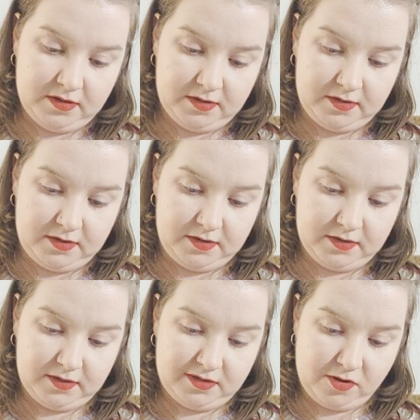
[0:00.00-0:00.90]

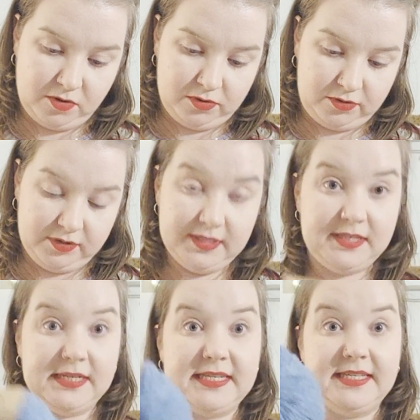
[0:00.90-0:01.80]
color
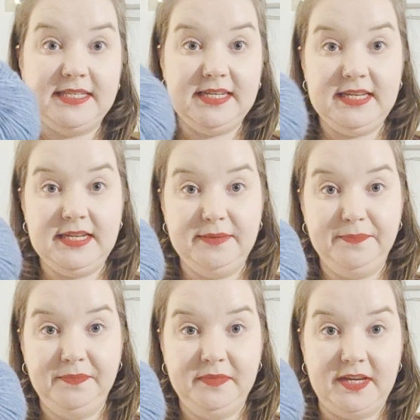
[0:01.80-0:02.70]
16.
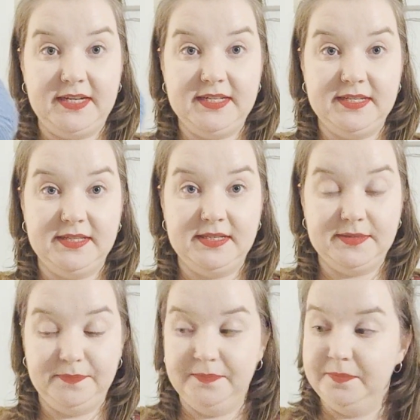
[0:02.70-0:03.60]
That is
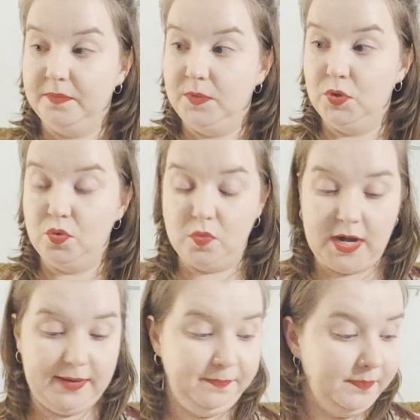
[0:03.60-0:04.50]
this blue
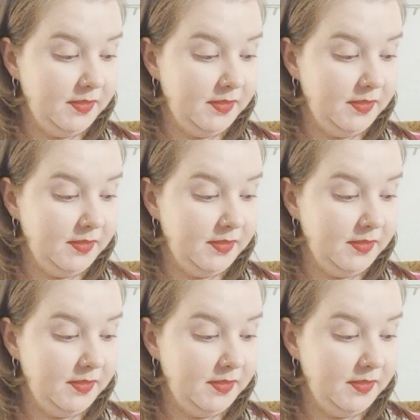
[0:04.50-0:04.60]
one.